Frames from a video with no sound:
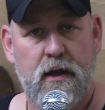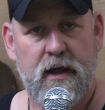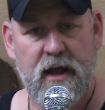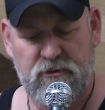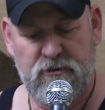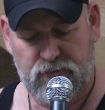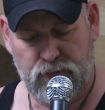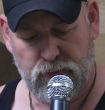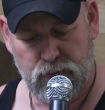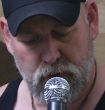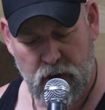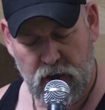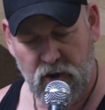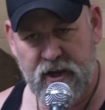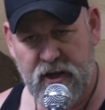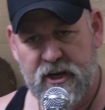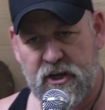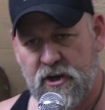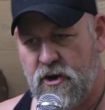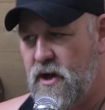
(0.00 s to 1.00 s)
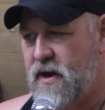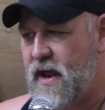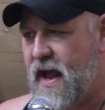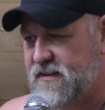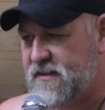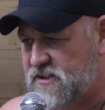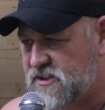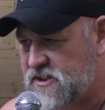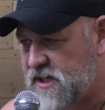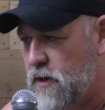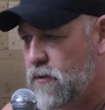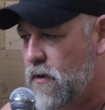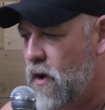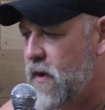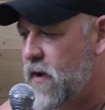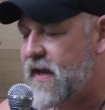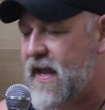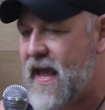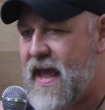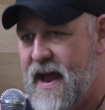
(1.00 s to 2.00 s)
is really good at
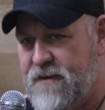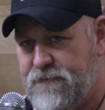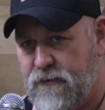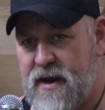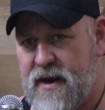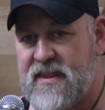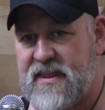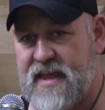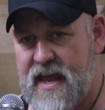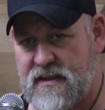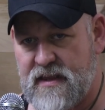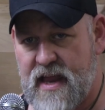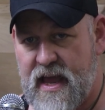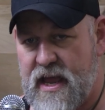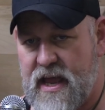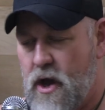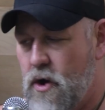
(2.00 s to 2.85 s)
zeroing everything they